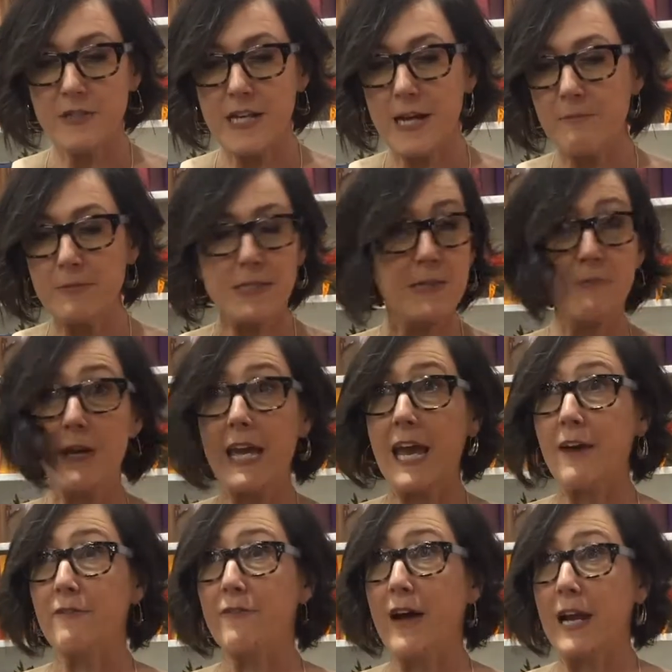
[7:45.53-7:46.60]
low temps
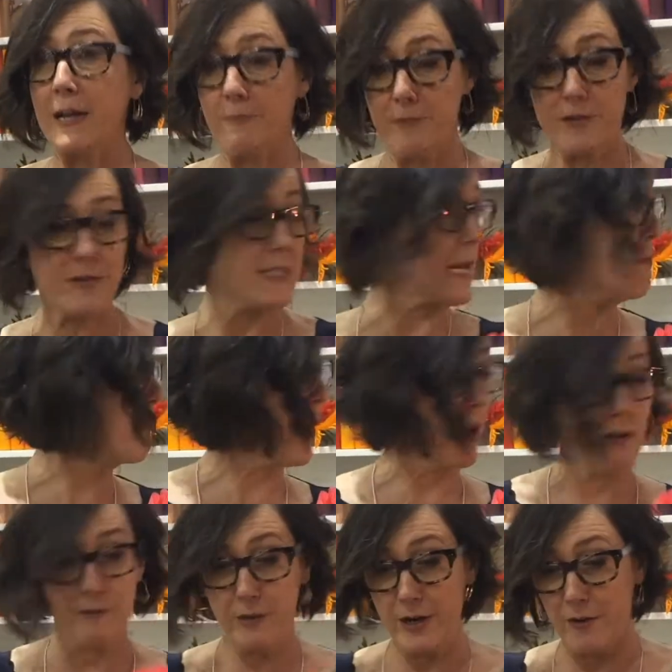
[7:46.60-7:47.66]
and we can't find them. They're
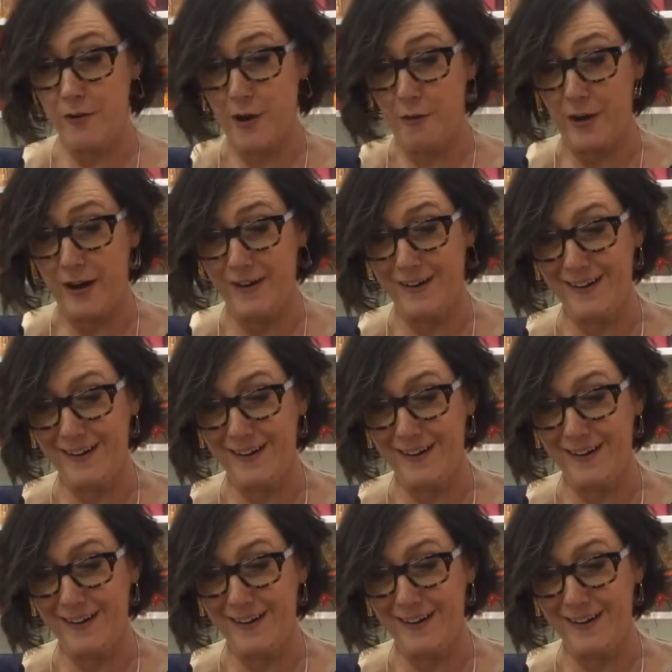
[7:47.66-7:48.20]
somewhere. We don't